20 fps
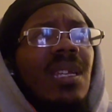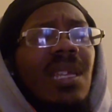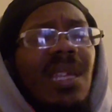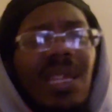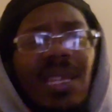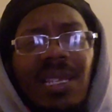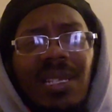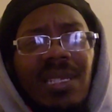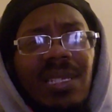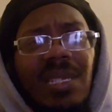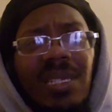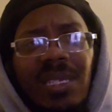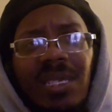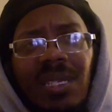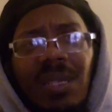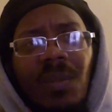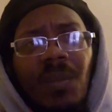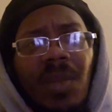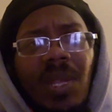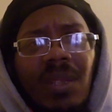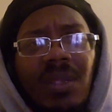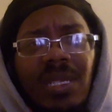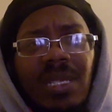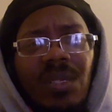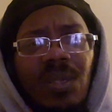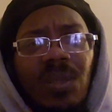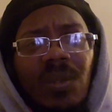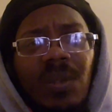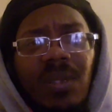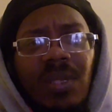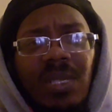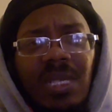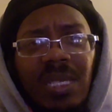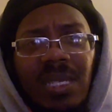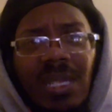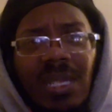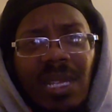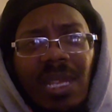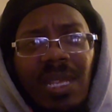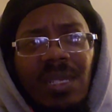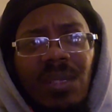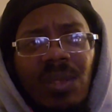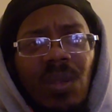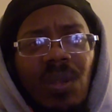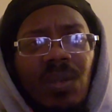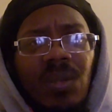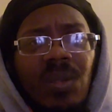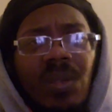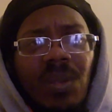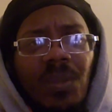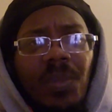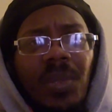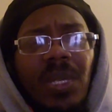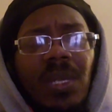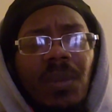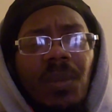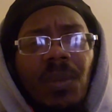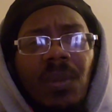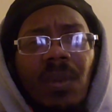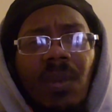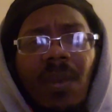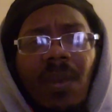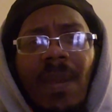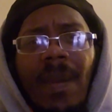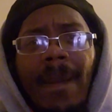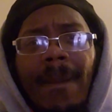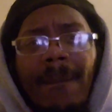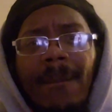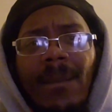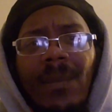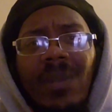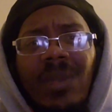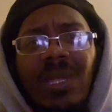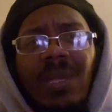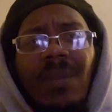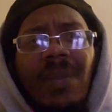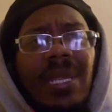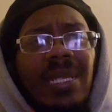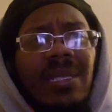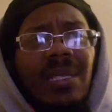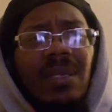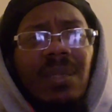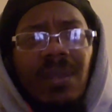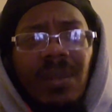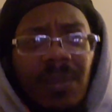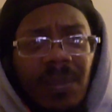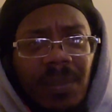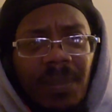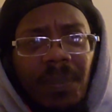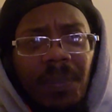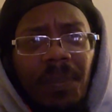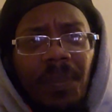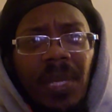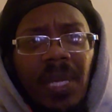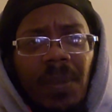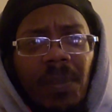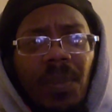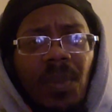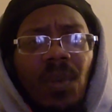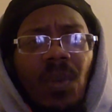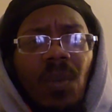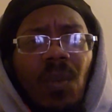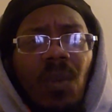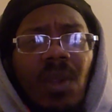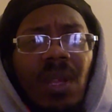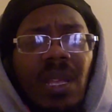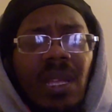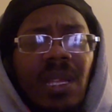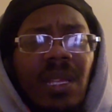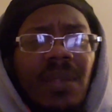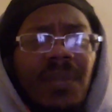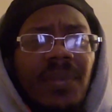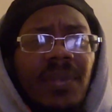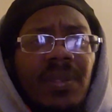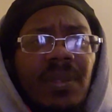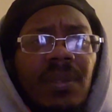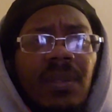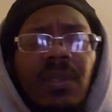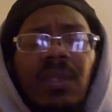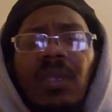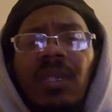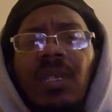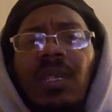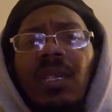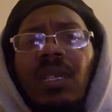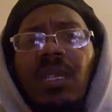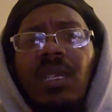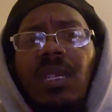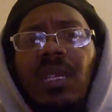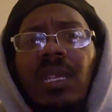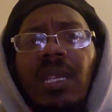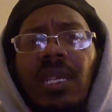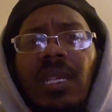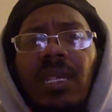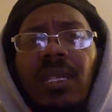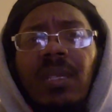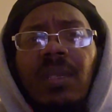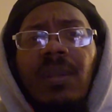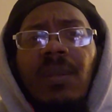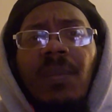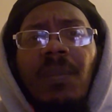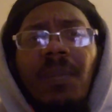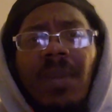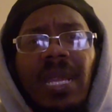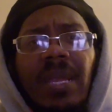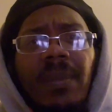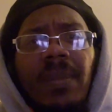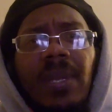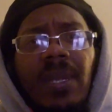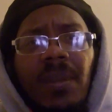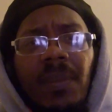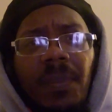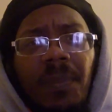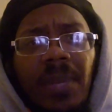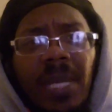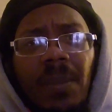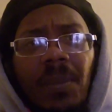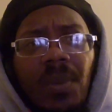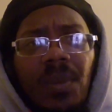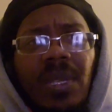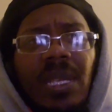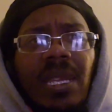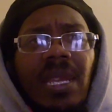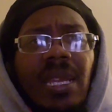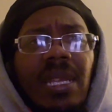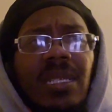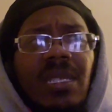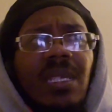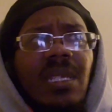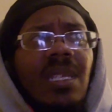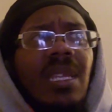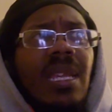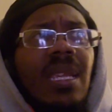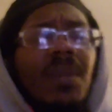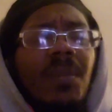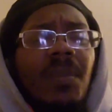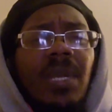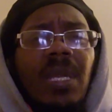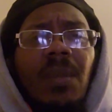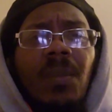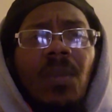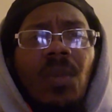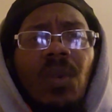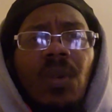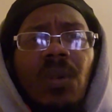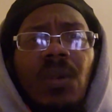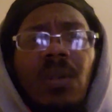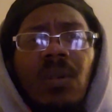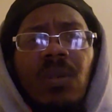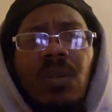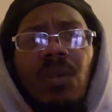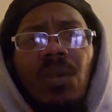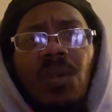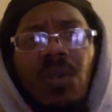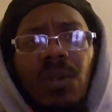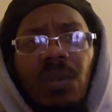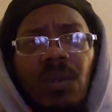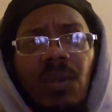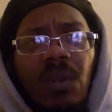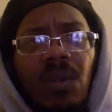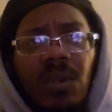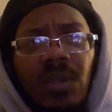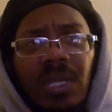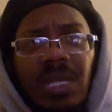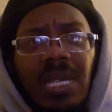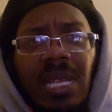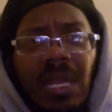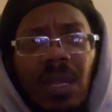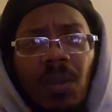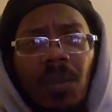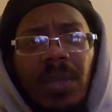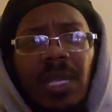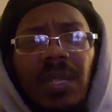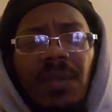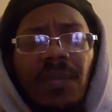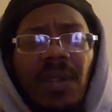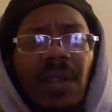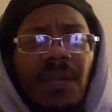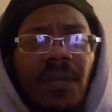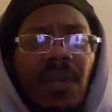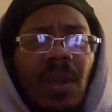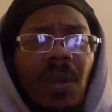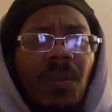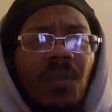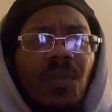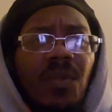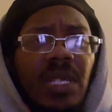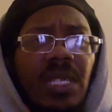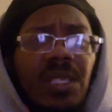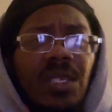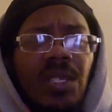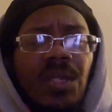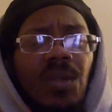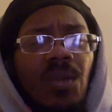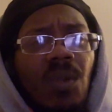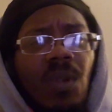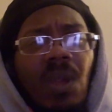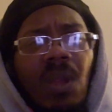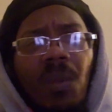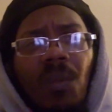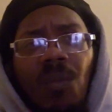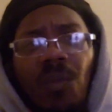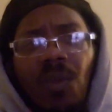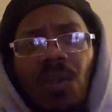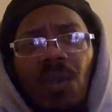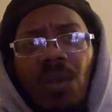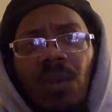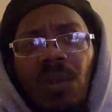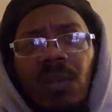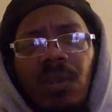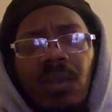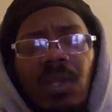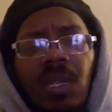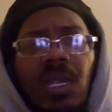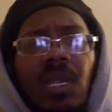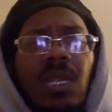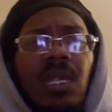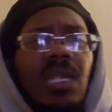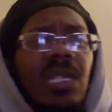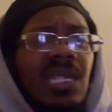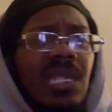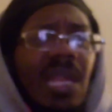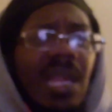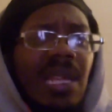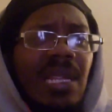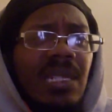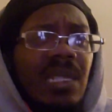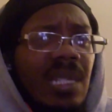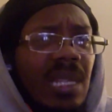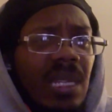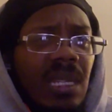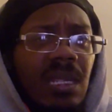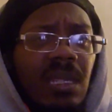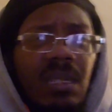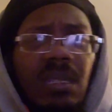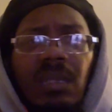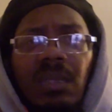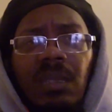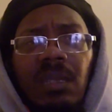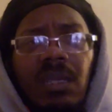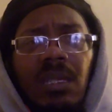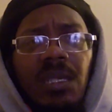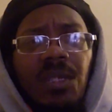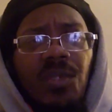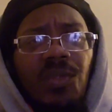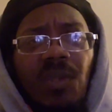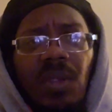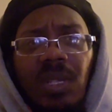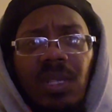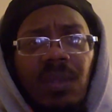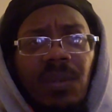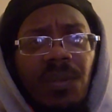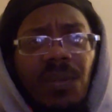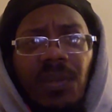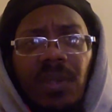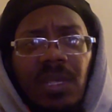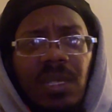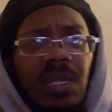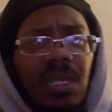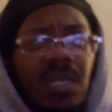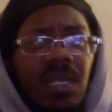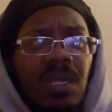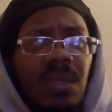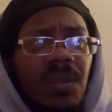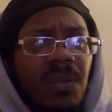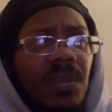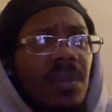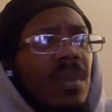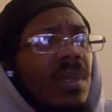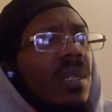I say something about this, or at least I got to talk to the people, make the people aware of it, and maybe people can educate me more or tell me whether I'm reaching or I'm wrong, because I take constructive criticism